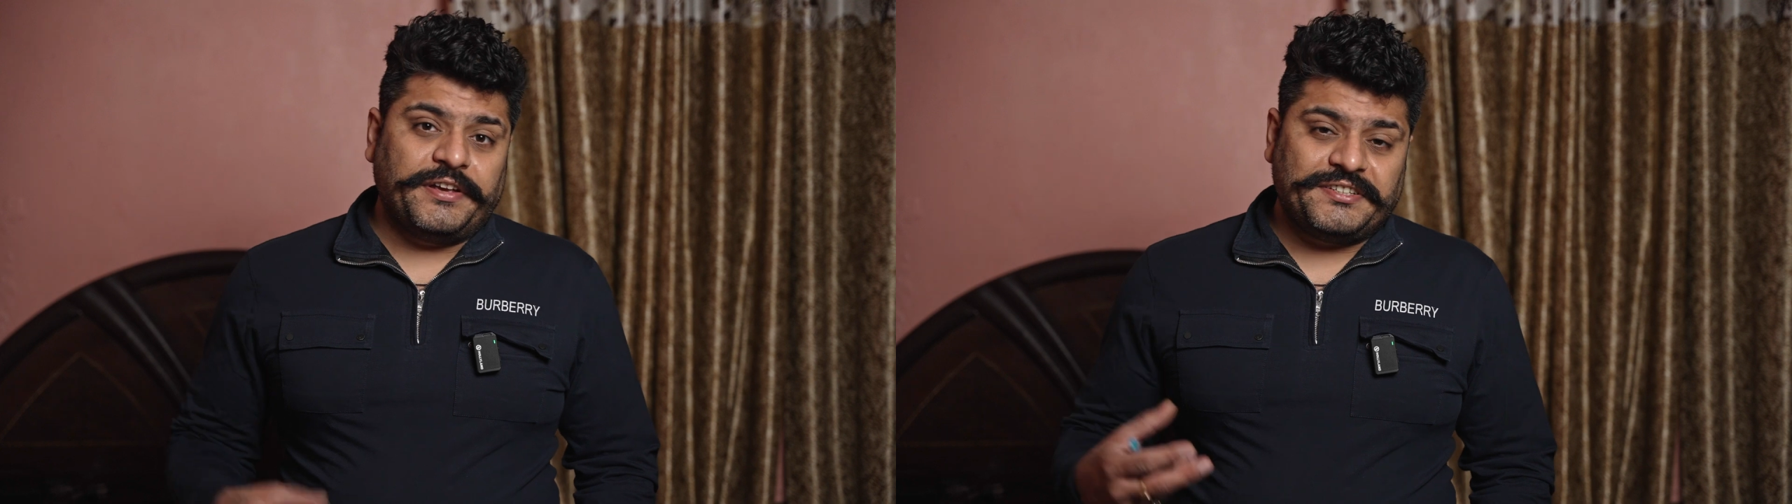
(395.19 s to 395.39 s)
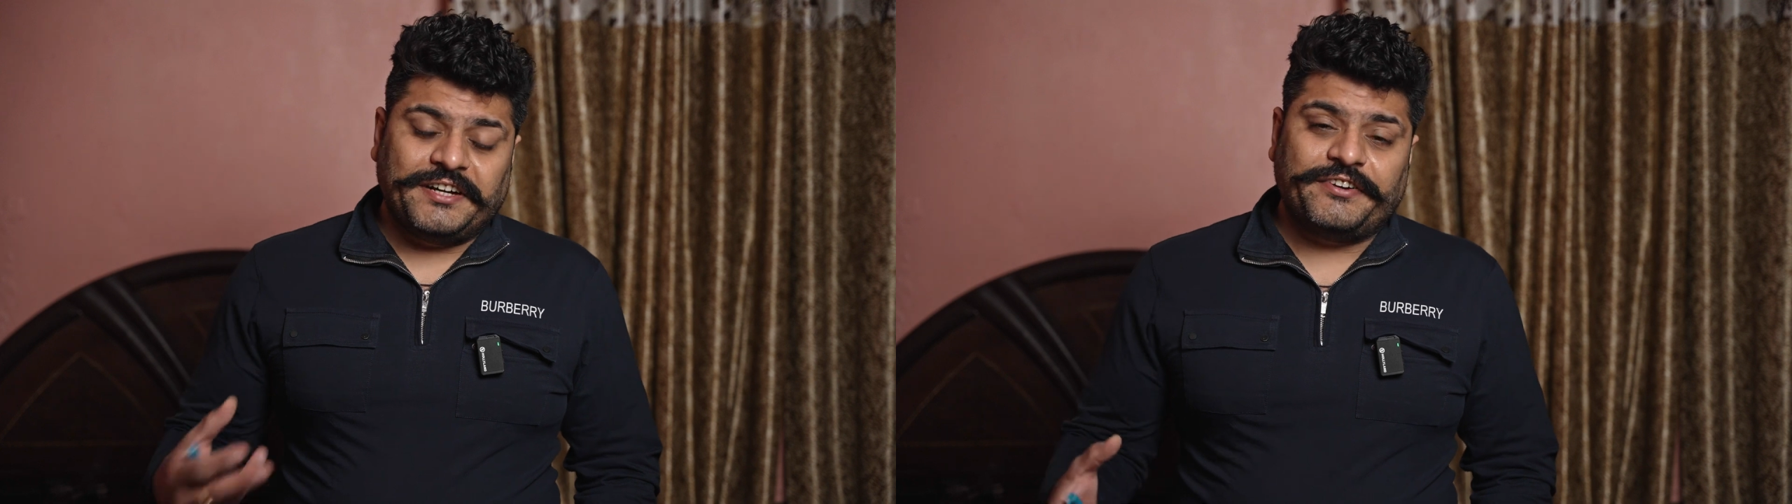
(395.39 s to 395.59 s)

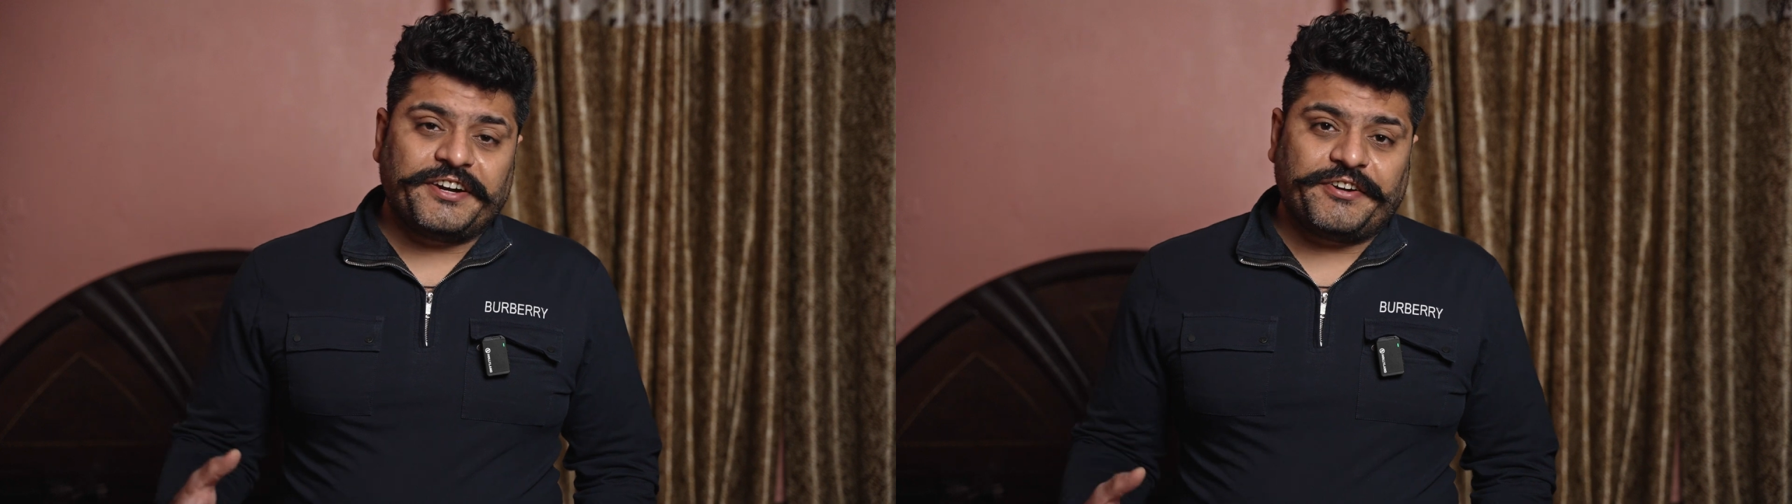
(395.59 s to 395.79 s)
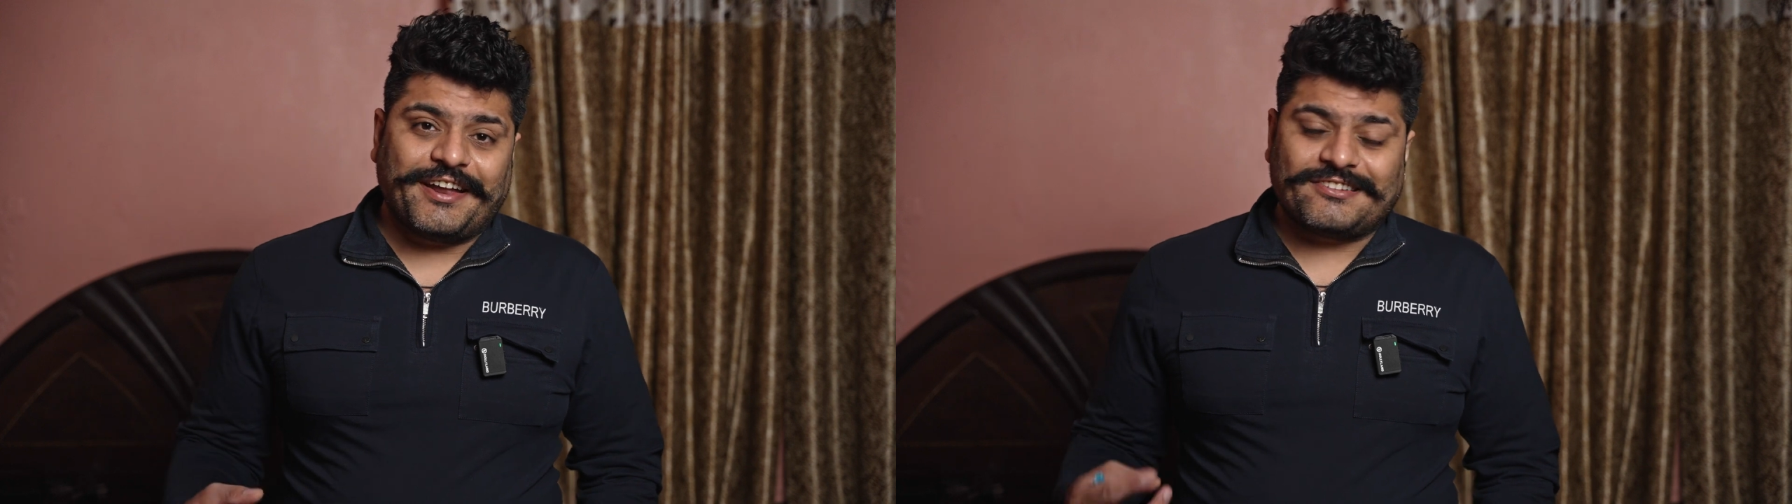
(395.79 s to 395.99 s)

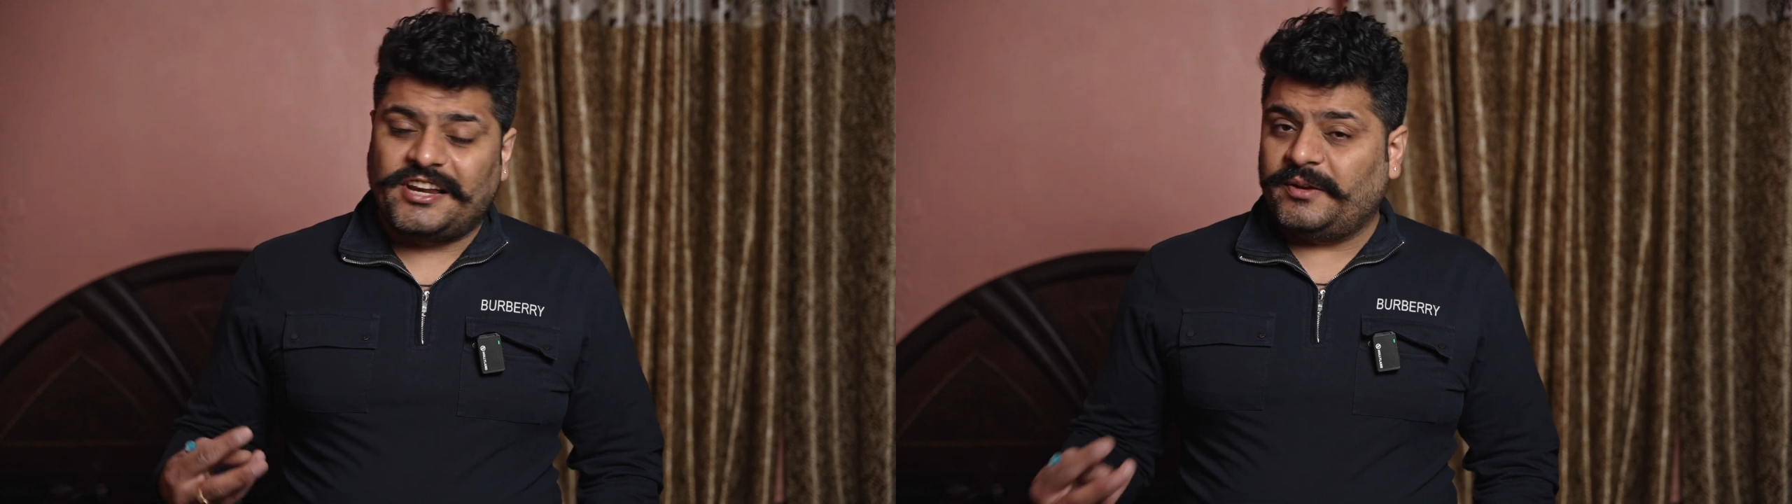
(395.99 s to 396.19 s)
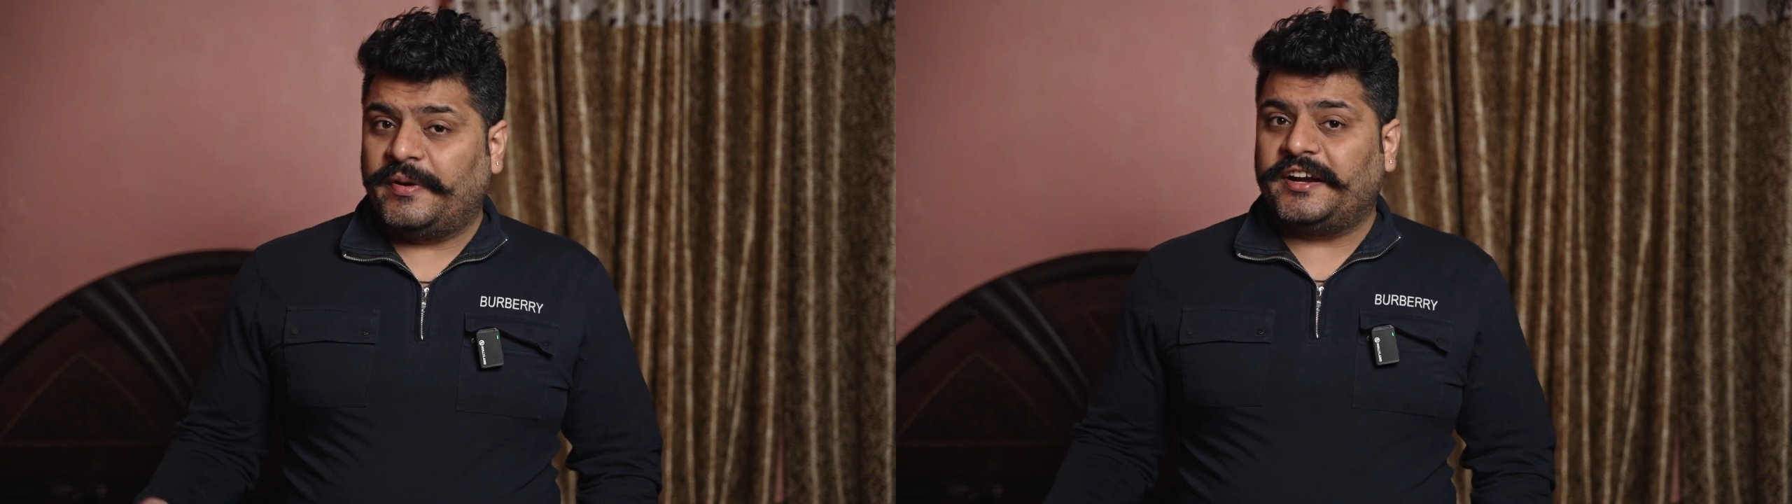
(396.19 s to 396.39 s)
centric tracks
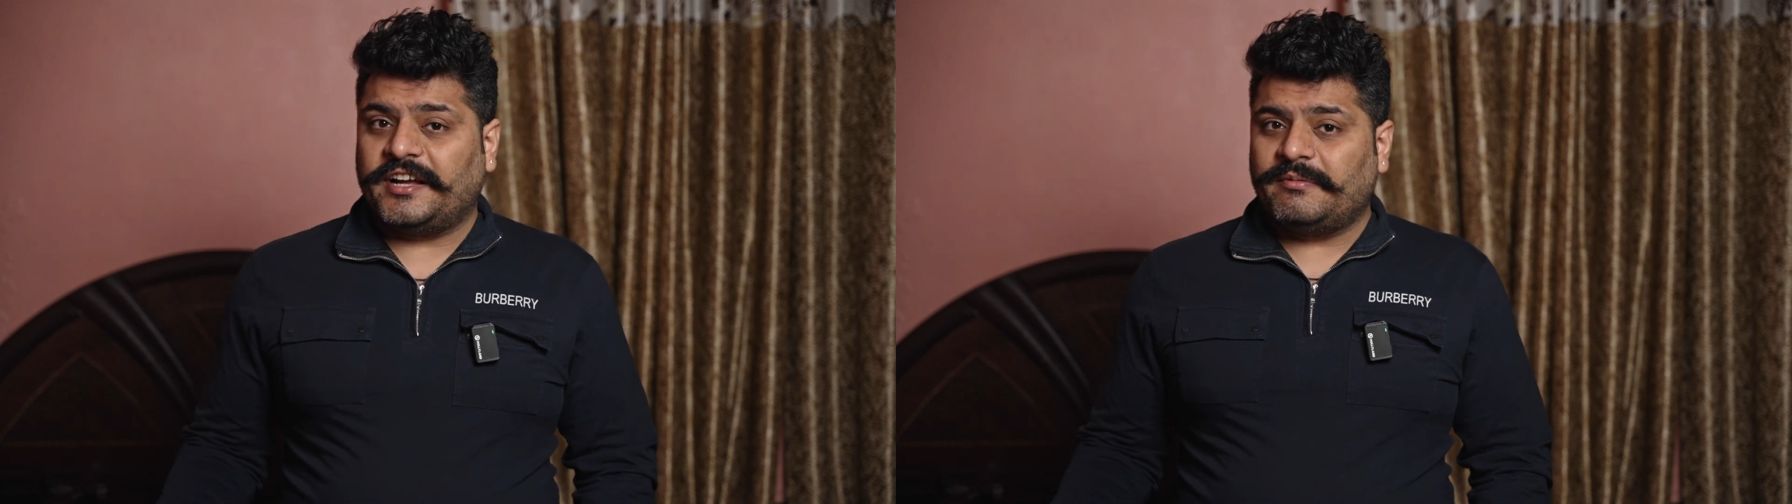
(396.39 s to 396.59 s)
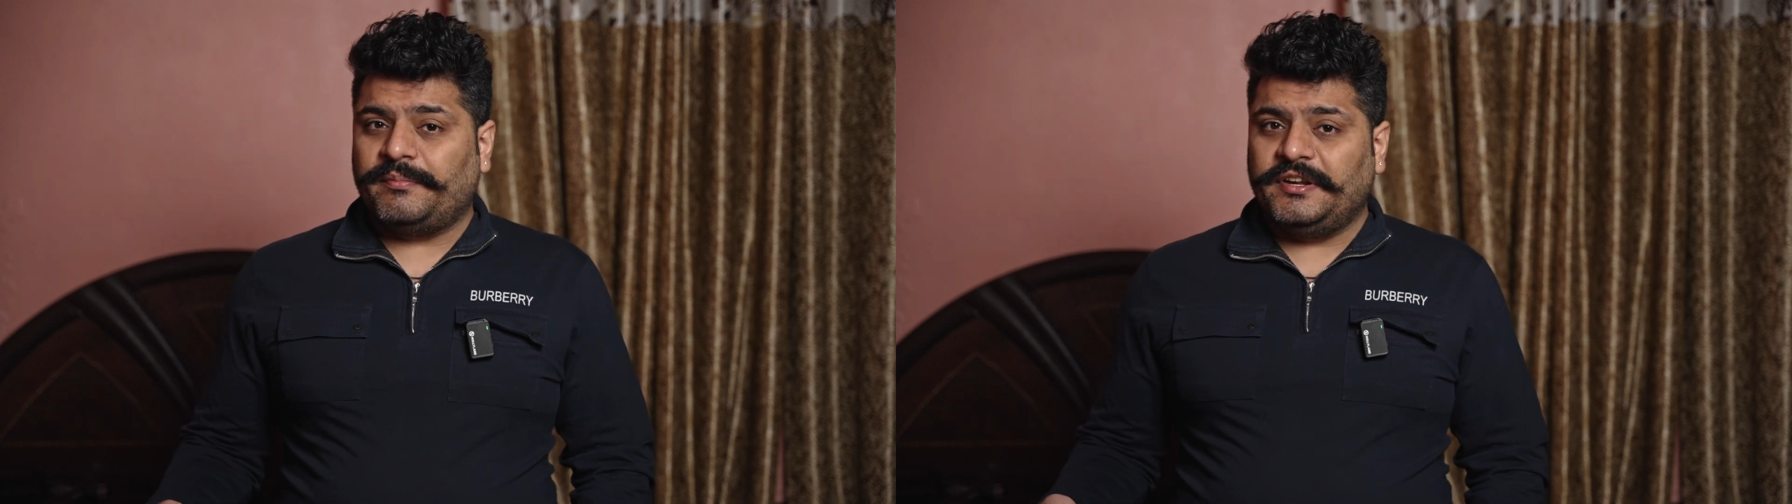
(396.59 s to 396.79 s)
like Bad
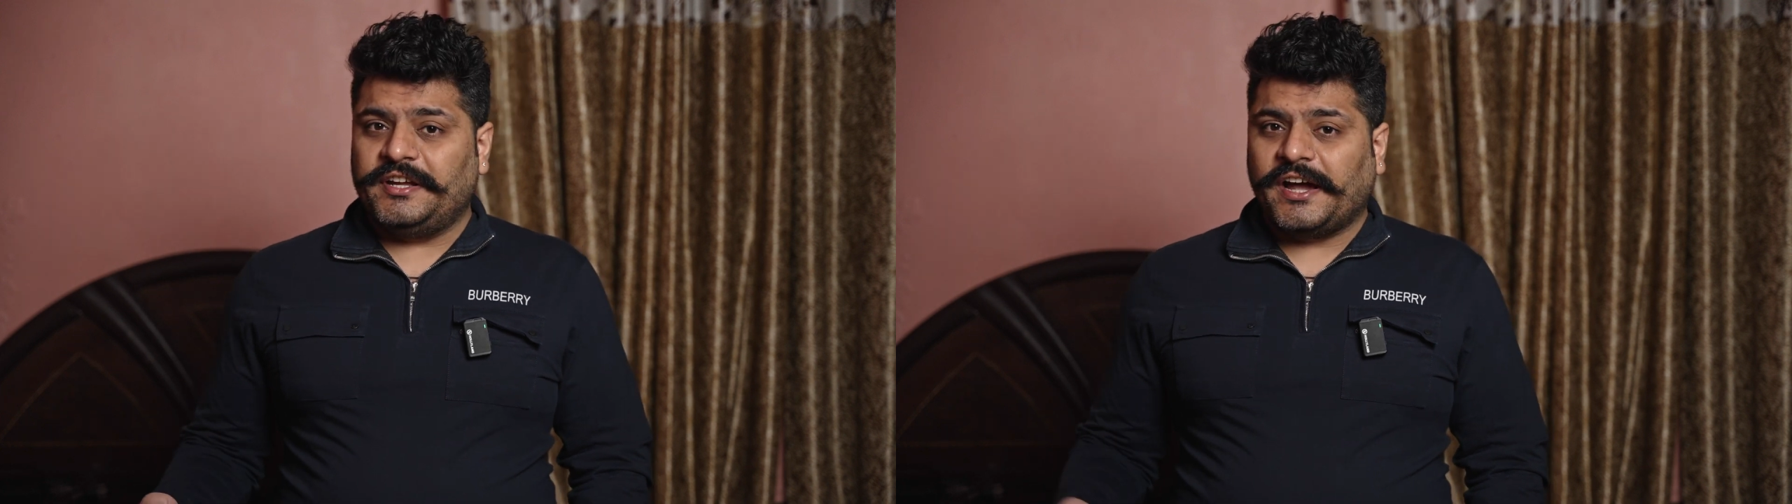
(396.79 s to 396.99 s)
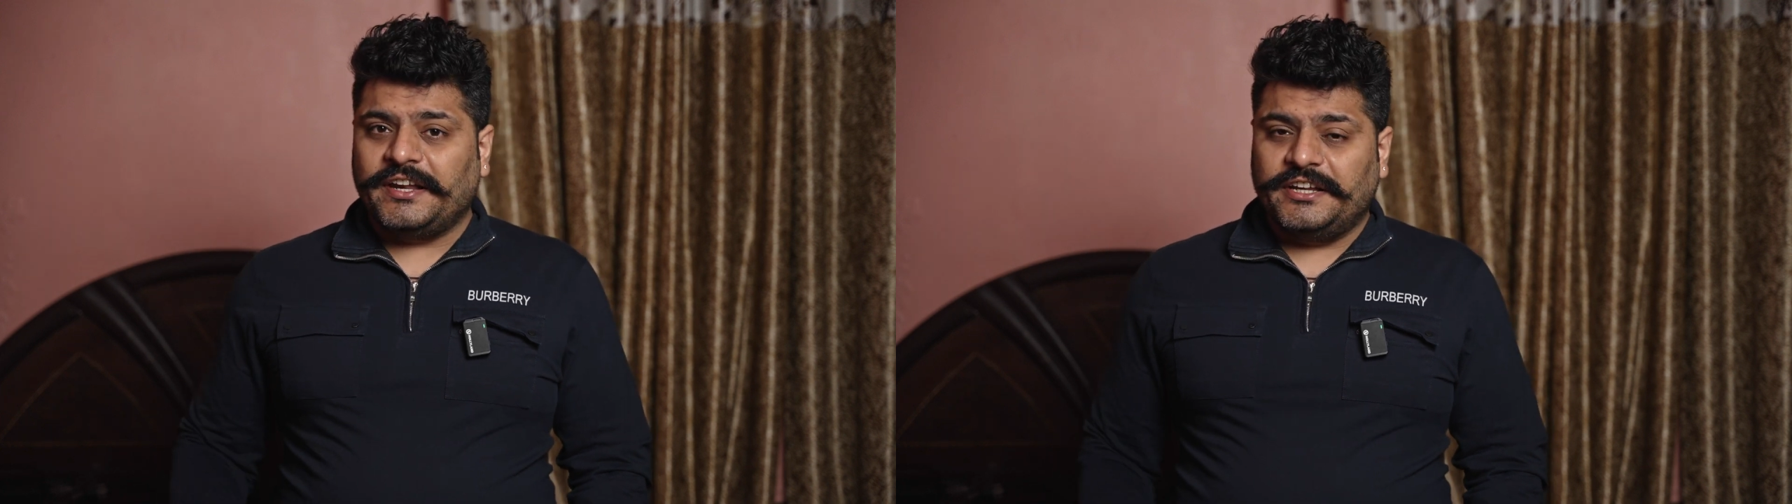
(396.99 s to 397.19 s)
Guy by
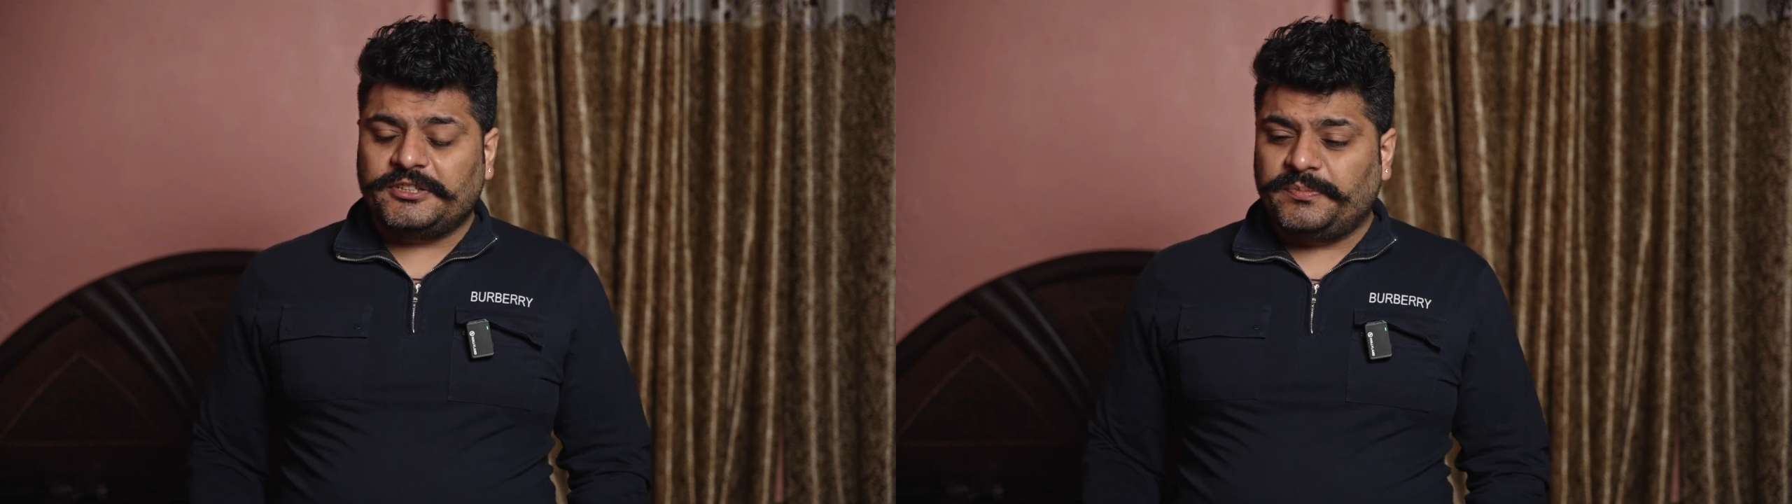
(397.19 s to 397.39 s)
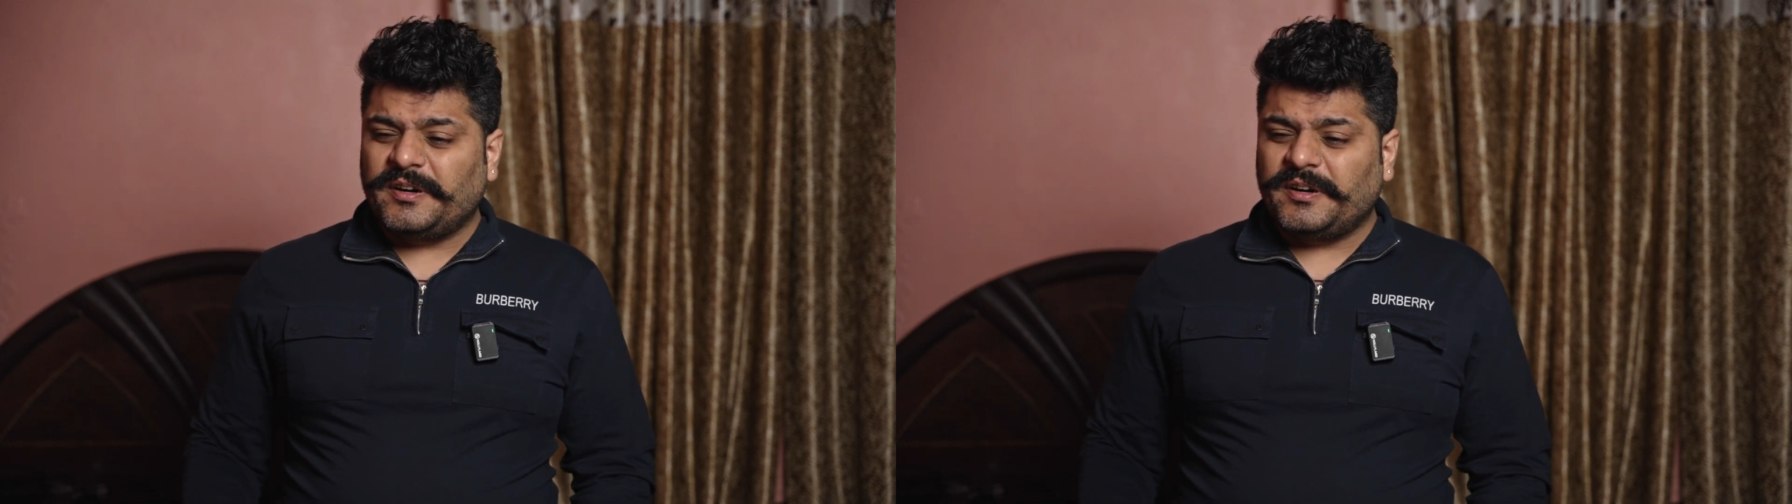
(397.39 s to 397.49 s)
Billie Eilish,